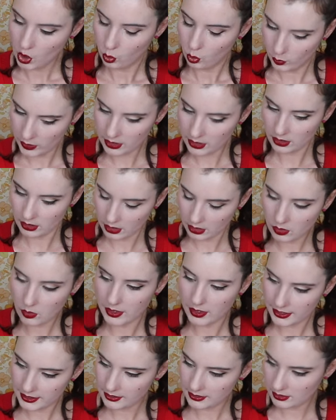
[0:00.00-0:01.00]
We got
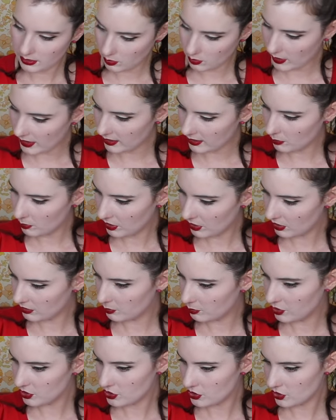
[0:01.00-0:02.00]
quite a bit of
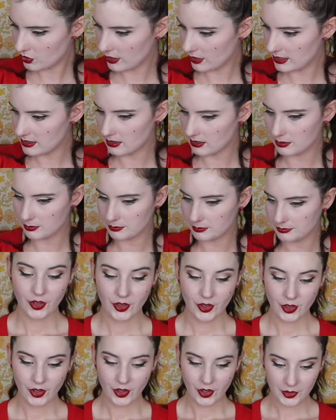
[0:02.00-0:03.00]
moisturizer.
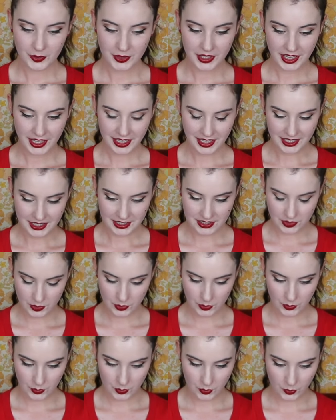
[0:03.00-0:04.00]
Okay,
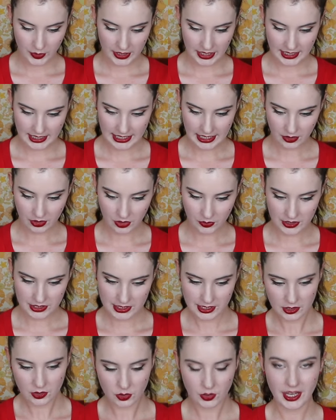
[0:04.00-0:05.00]
so we are now going
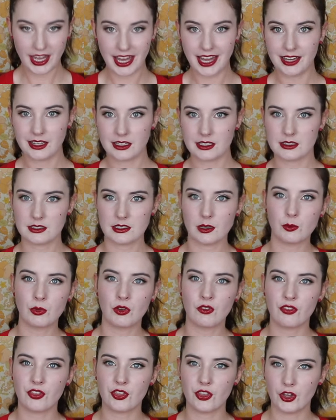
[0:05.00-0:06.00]
to look at some
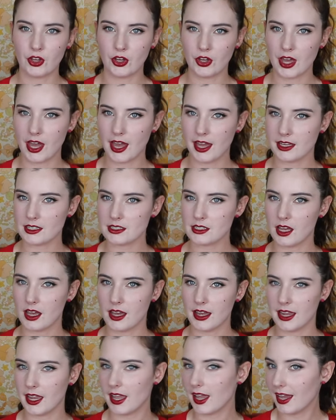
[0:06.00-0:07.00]
of the
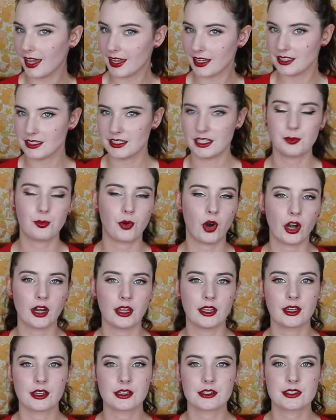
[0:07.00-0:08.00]
anti-acne
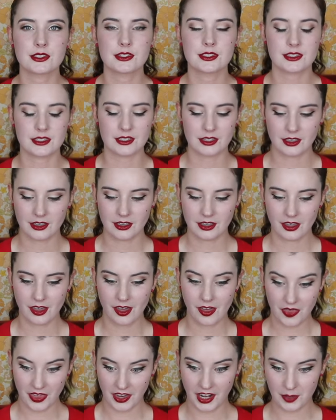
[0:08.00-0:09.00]
products
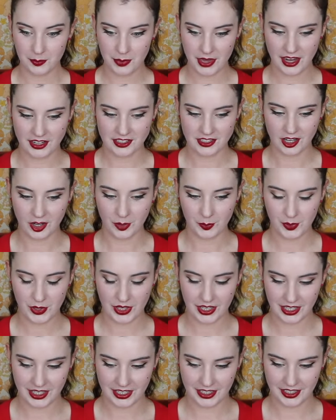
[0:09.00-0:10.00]
that I picked up
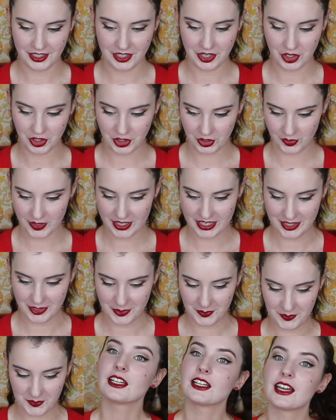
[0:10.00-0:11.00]
in Korea.
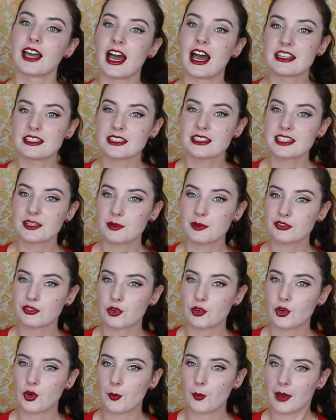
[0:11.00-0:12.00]
As I said
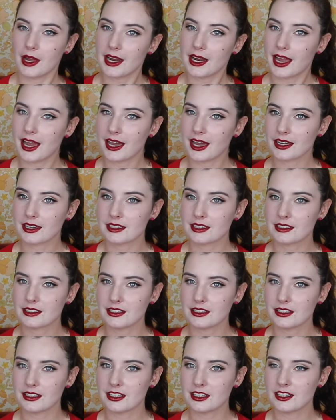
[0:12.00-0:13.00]
before, my
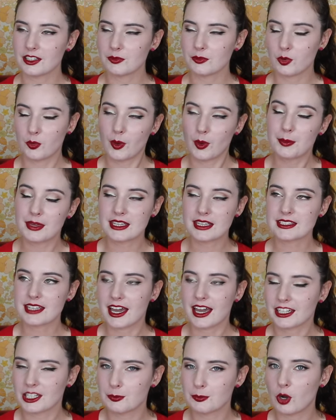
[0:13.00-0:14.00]
acne, well, my biggest
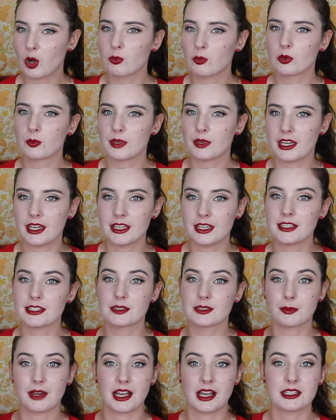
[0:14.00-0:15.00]
acne problem is my